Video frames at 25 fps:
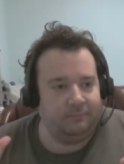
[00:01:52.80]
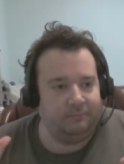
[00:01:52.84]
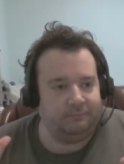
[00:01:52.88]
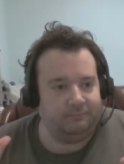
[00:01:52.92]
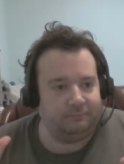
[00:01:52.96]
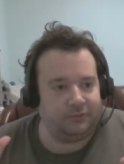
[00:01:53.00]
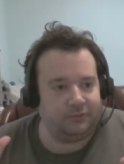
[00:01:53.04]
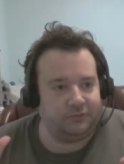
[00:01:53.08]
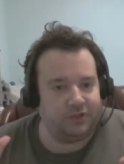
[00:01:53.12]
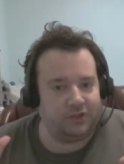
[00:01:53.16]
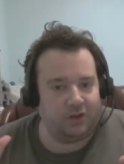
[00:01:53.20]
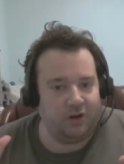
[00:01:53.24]

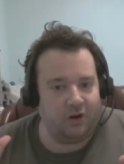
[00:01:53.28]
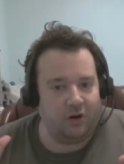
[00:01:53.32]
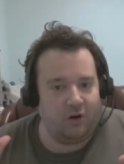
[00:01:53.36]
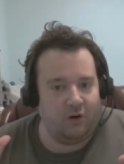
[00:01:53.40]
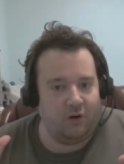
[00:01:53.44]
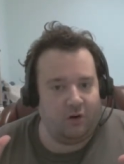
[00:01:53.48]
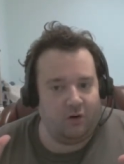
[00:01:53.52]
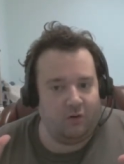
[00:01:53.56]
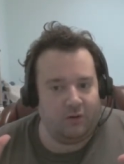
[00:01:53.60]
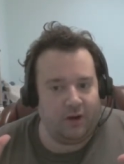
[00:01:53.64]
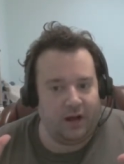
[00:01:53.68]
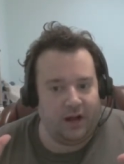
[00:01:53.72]

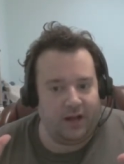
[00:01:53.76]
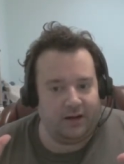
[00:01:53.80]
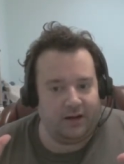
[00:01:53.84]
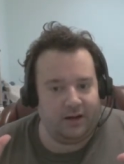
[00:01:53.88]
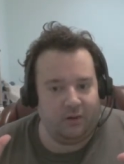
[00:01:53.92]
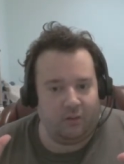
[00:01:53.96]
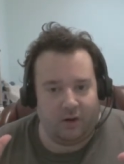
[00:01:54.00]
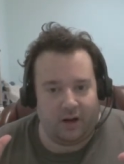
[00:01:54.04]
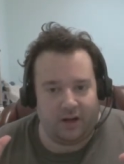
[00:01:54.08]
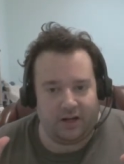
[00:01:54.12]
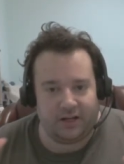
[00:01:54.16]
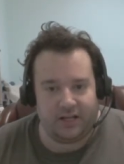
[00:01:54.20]
So I
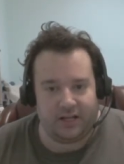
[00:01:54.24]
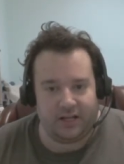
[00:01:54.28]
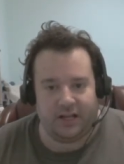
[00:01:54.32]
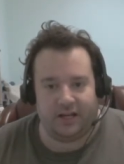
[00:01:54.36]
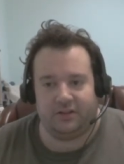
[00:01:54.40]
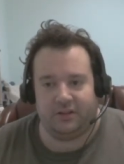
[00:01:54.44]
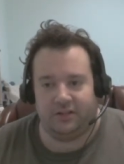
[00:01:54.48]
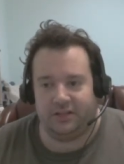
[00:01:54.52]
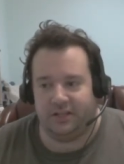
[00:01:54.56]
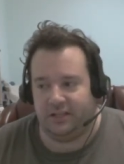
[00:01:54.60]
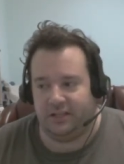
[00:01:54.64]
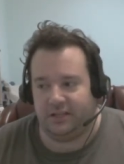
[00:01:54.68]
don't want to get
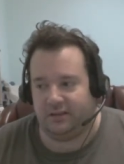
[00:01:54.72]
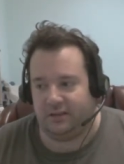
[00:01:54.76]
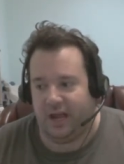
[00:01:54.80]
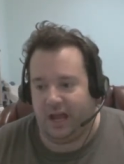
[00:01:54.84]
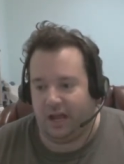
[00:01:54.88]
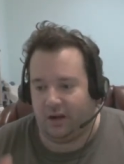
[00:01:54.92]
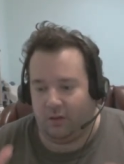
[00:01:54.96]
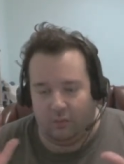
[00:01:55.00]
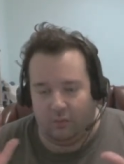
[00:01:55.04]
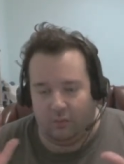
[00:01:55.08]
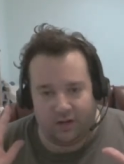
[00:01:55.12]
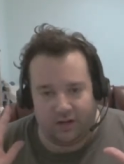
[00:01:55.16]
into detail.
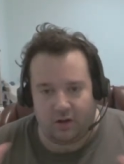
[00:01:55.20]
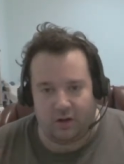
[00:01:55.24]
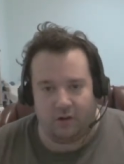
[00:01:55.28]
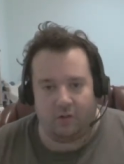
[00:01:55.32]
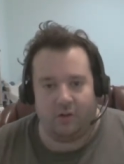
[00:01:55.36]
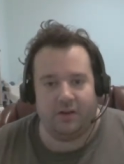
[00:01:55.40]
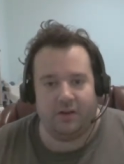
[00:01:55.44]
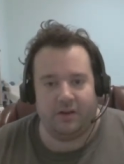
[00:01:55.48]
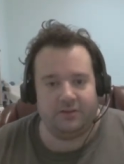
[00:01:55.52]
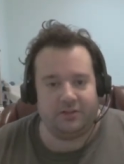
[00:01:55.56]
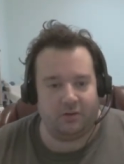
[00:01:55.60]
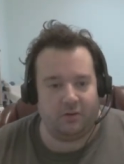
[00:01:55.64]
I don't want to
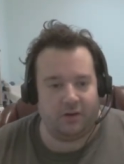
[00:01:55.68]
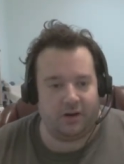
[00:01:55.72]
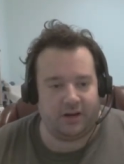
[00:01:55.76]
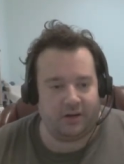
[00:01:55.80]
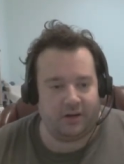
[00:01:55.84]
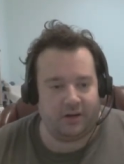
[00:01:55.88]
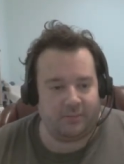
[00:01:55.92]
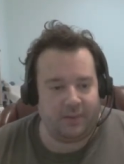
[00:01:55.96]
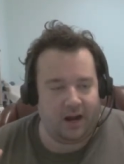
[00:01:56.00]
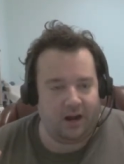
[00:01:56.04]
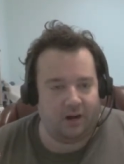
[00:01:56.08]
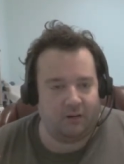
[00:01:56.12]
go into it
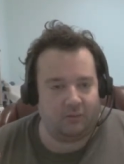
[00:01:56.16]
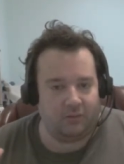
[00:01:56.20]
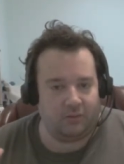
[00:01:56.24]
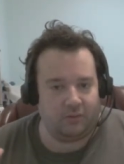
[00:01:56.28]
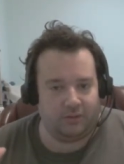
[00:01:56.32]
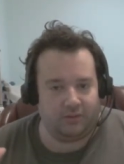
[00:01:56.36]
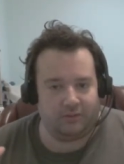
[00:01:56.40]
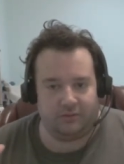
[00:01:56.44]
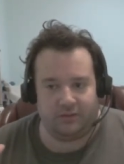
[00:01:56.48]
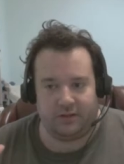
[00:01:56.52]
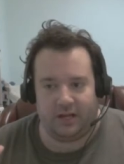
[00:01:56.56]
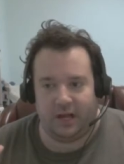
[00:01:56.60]
about
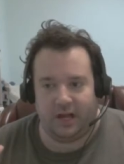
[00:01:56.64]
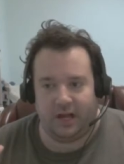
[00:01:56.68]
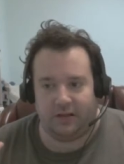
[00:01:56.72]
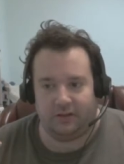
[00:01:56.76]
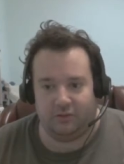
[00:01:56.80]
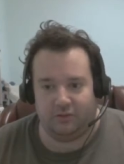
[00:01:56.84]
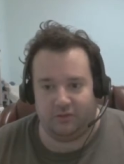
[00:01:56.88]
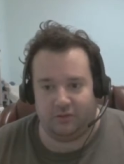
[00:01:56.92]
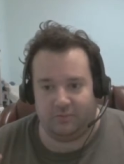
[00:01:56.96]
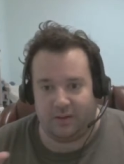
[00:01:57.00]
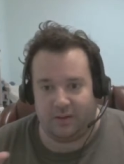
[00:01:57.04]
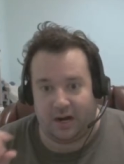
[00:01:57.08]
whether or not
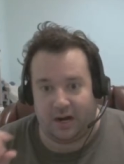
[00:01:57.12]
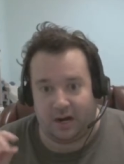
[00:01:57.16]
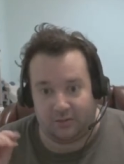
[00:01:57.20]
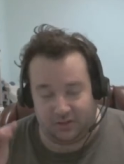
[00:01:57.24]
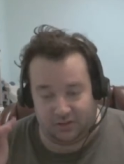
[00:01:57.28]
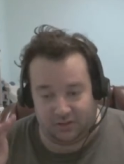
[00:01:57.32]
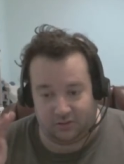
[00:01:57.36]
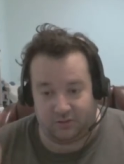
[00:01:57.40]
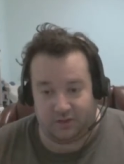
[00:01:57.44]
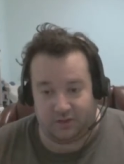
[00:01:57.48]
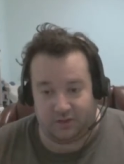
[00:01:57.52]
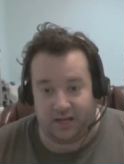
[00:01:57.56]
you think
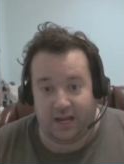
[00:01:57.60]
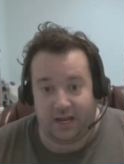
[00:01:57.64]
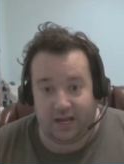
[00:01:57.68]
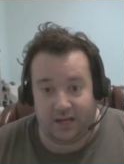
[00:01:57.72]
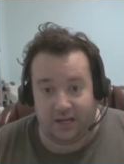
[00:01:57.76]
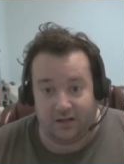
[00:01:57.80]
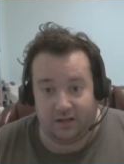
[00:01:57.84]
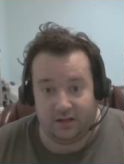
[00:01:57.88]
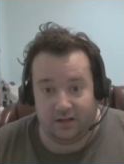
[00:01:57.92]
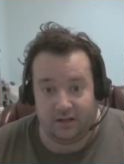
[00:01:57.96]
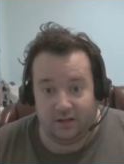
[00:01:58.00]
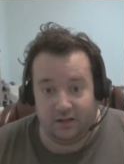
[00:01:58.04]
piracy is
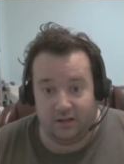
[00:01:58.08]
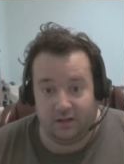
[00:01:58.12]
okay.